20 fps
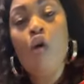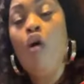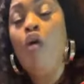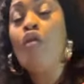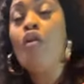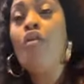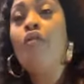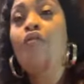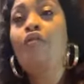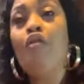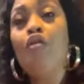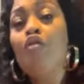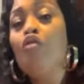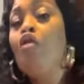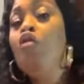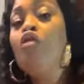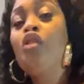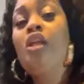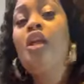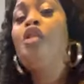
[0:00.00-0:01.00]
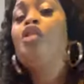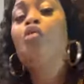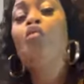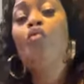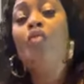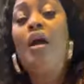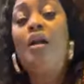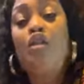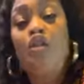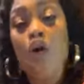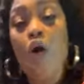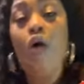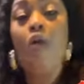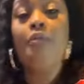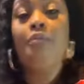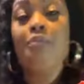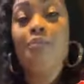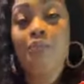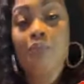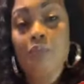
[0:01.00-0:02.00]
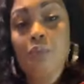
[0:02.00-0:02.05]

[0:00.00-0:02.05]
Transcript: or the food don't taste good at all.